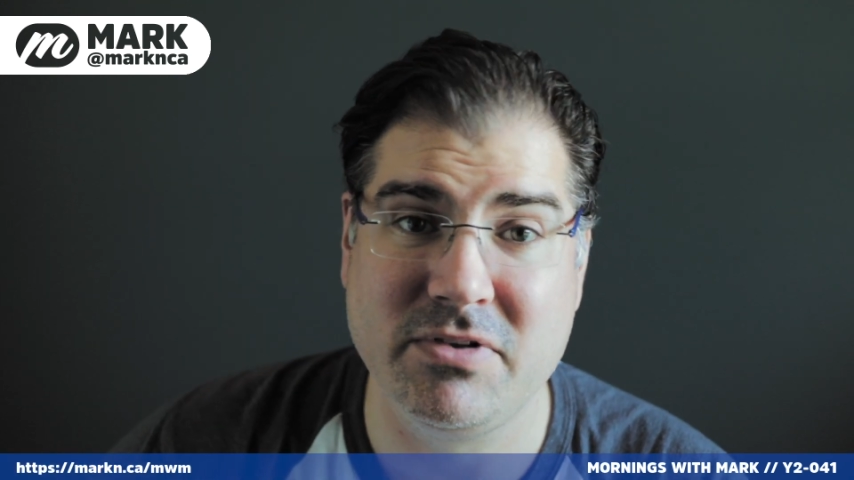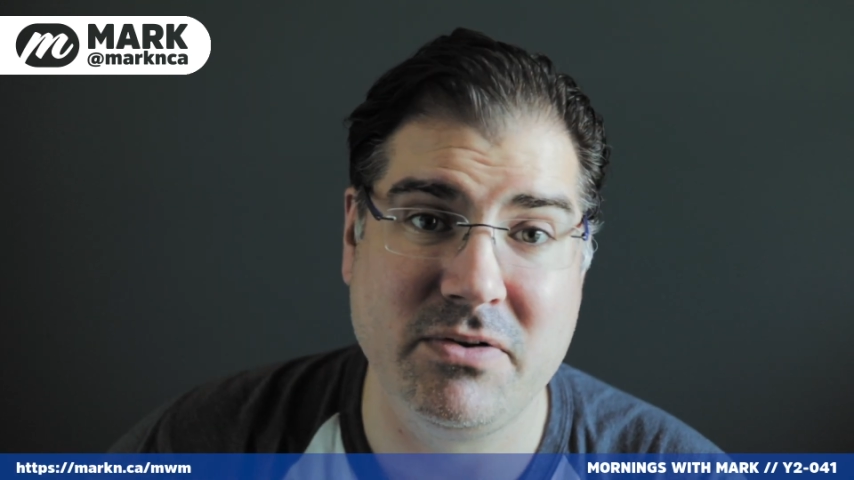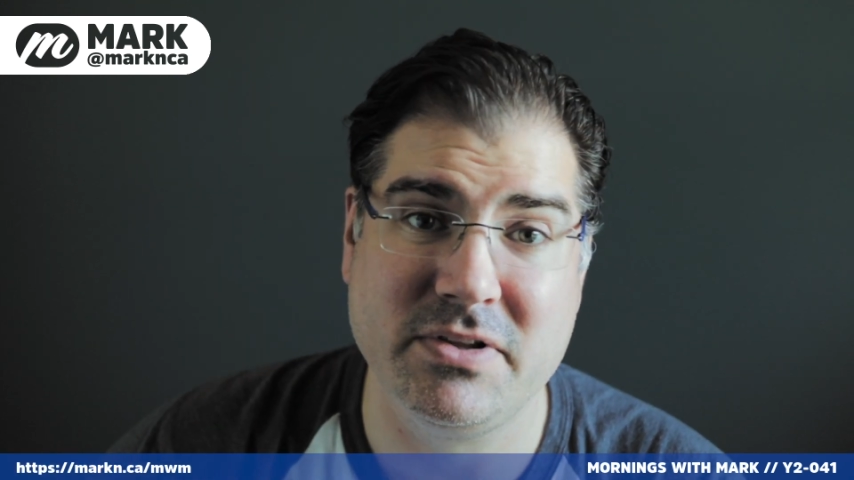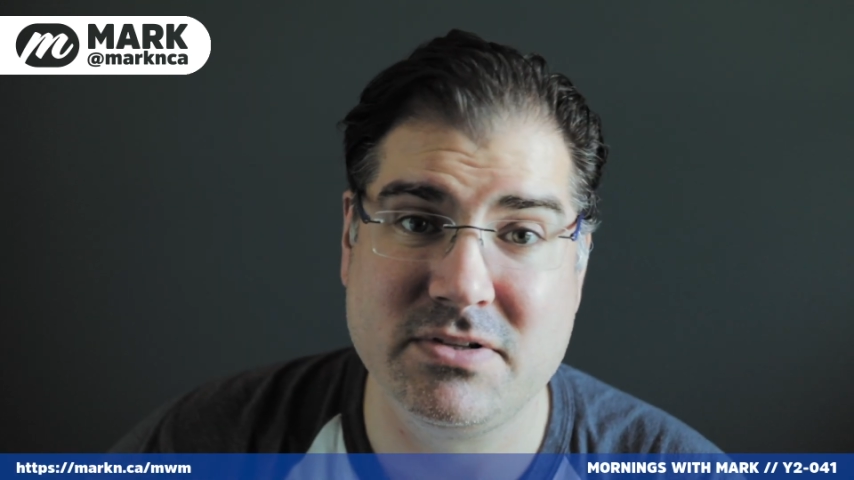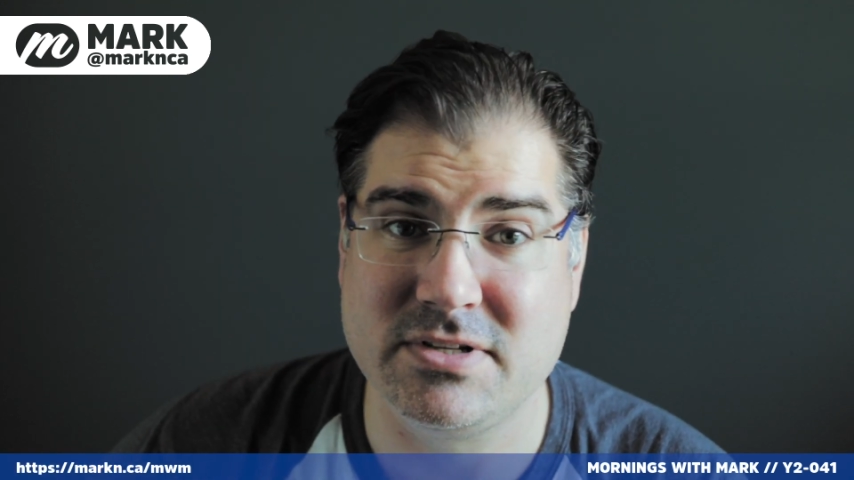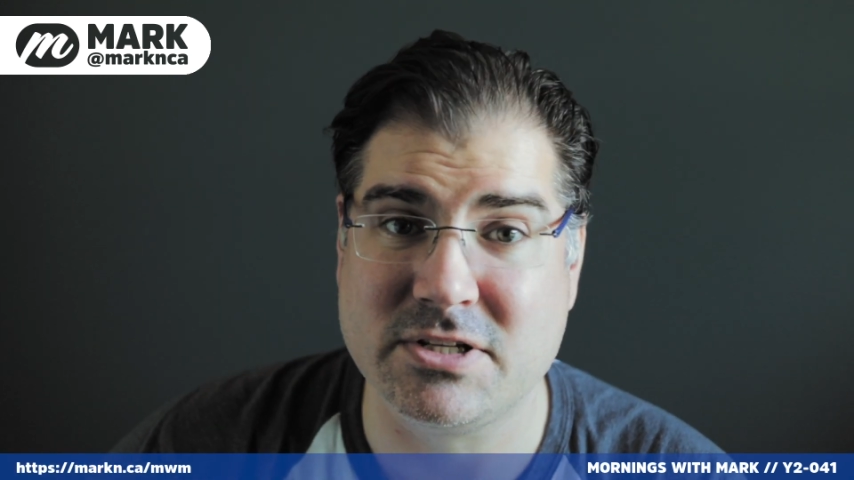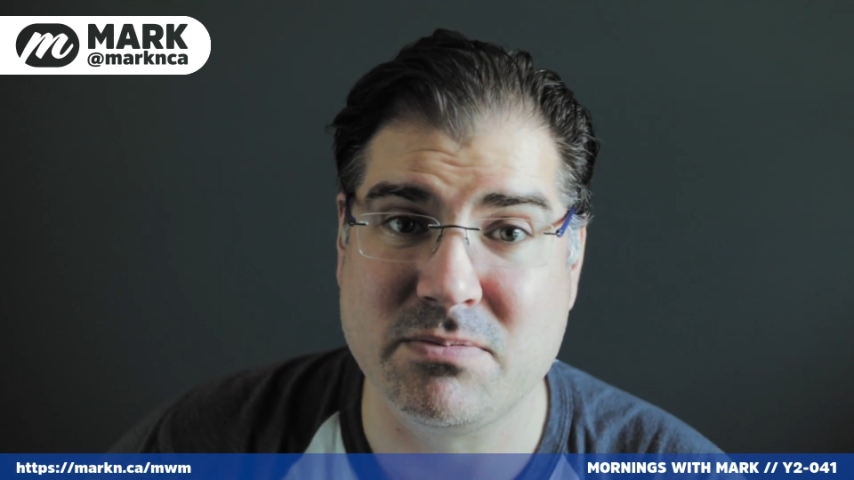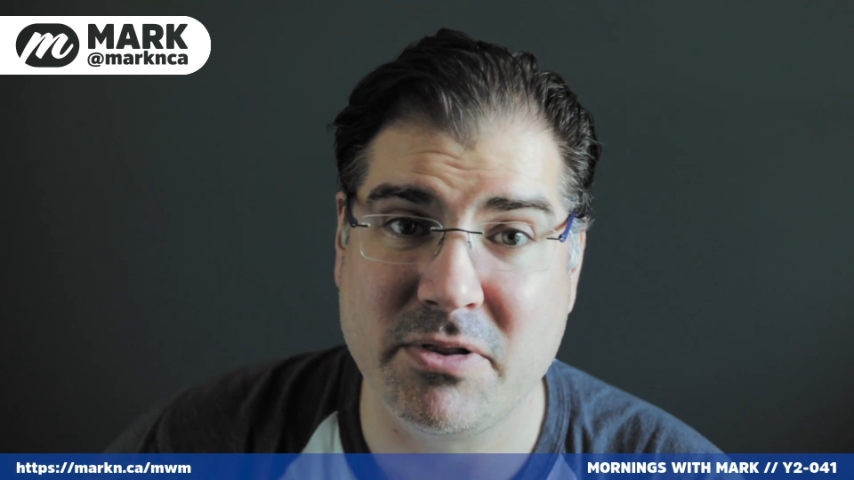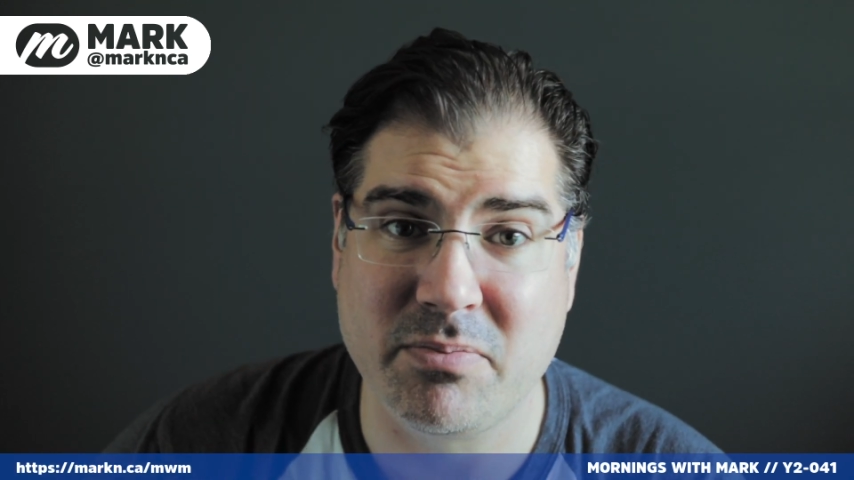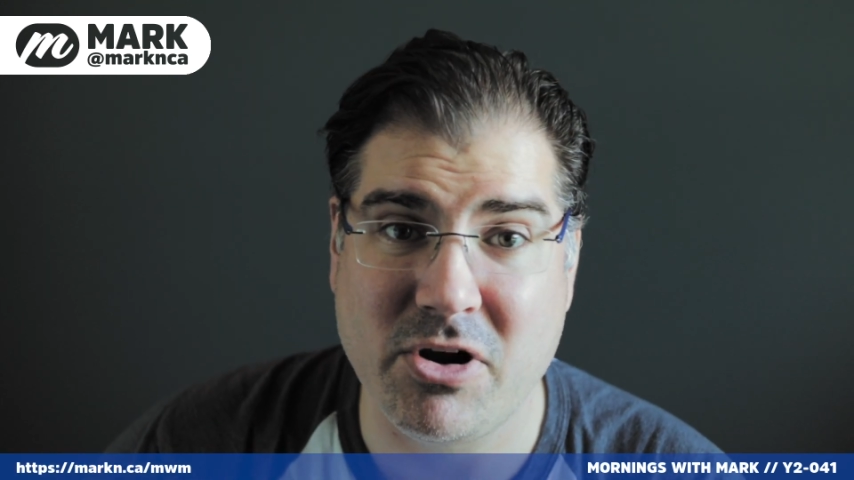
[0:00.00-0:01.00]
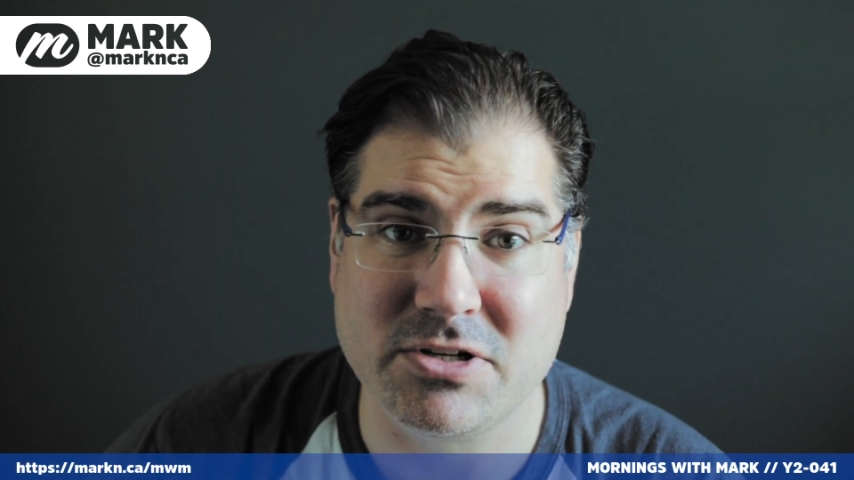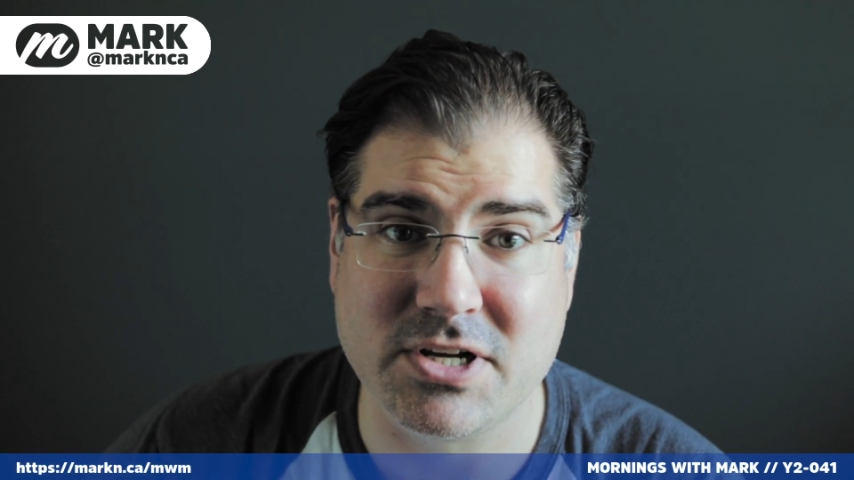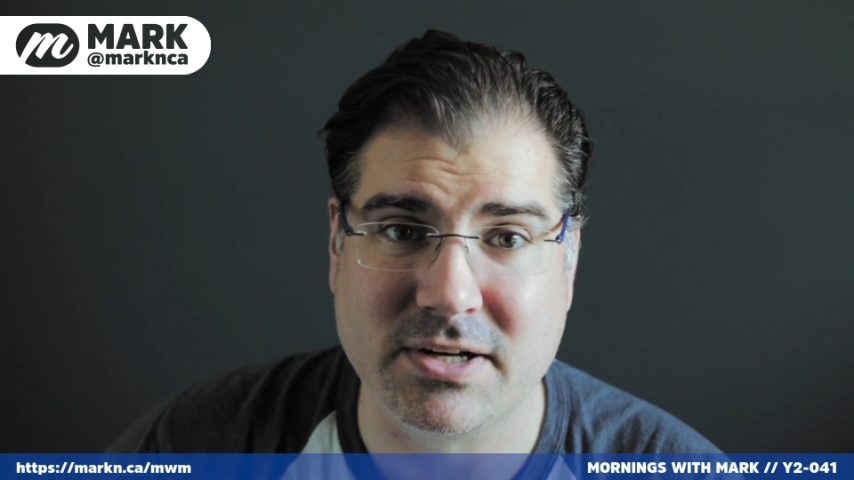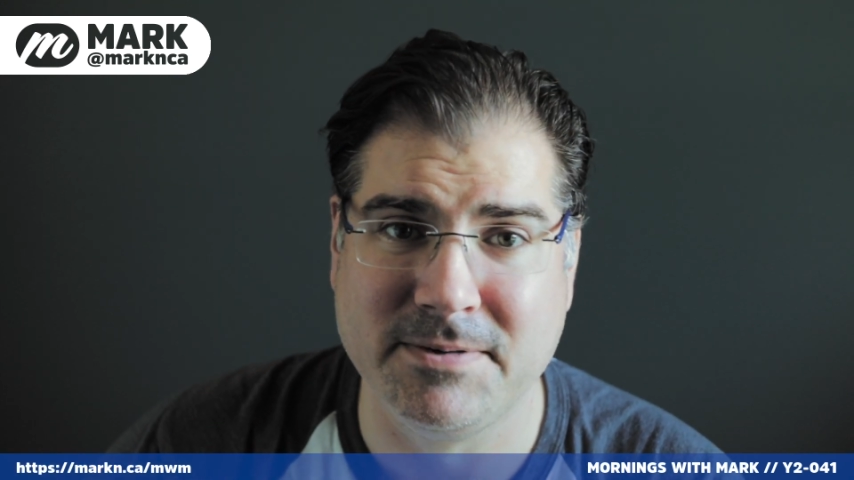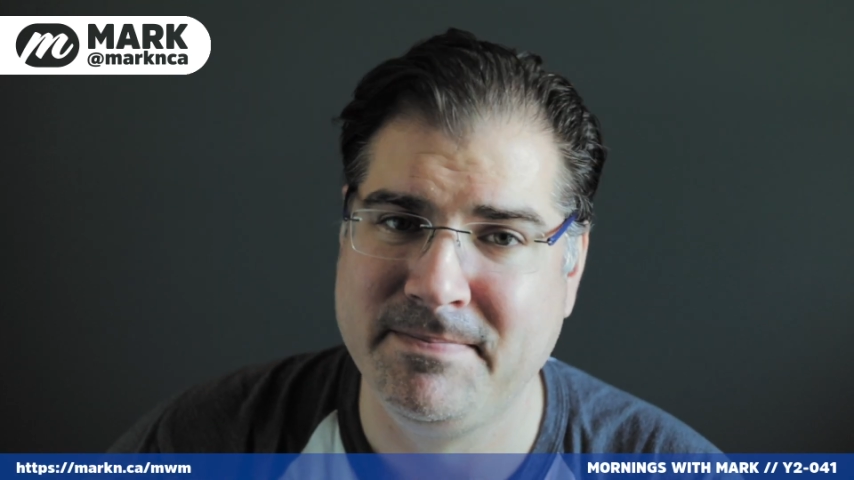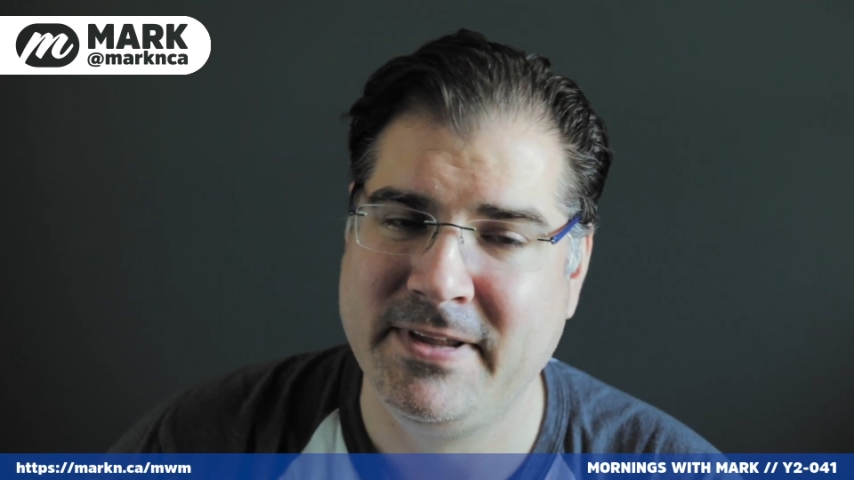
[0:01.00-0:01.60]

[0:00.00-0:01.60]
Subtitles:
you know, this 6-month project.